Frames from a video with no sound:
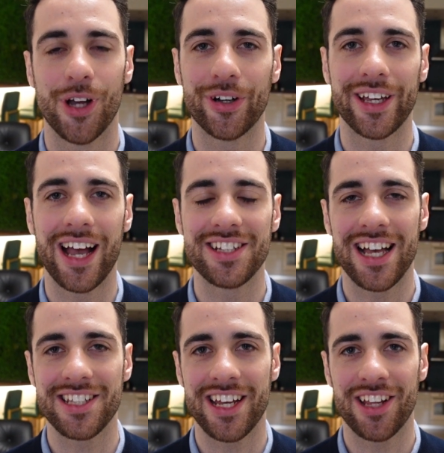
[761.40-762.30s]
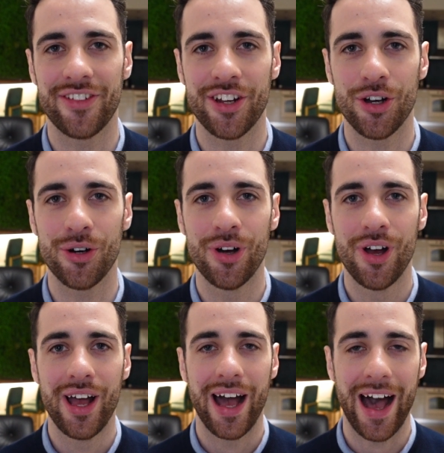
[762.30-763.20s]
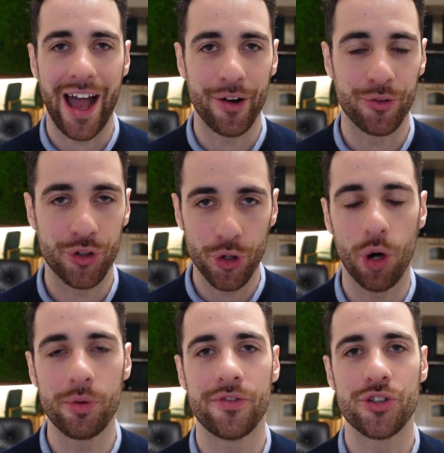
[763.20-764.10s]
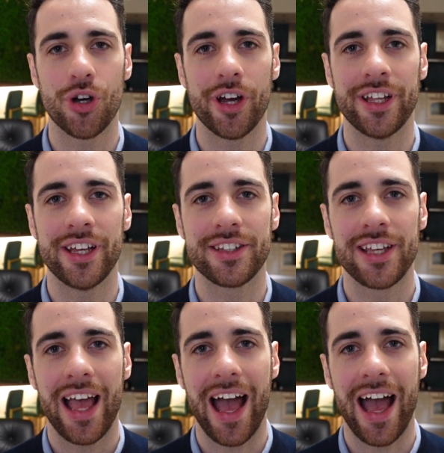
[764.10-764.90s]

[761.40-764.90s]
Okay guys, that's the end of the video. I do hope you've enjoyed it,